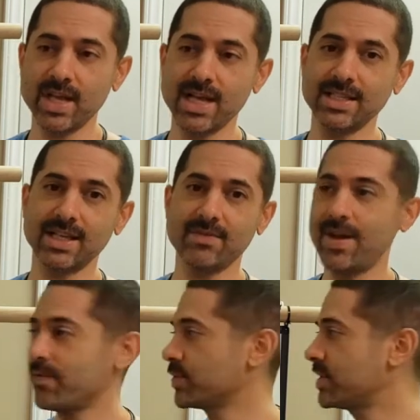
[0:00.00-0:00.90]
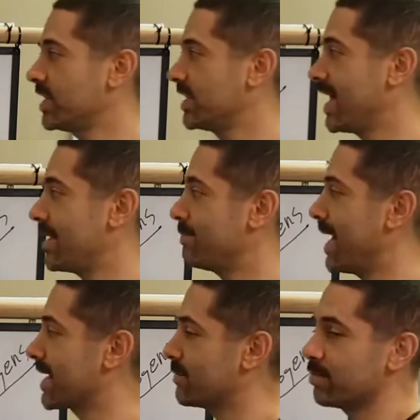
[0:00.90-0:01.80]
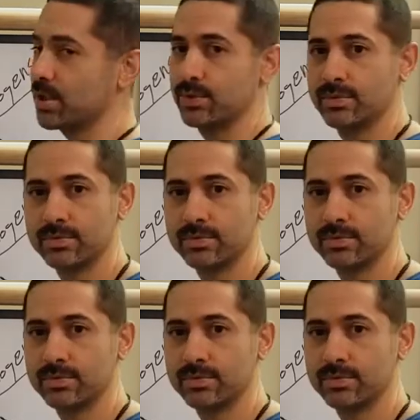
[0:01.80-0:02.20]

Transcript: case I've ever seen had back and bloat.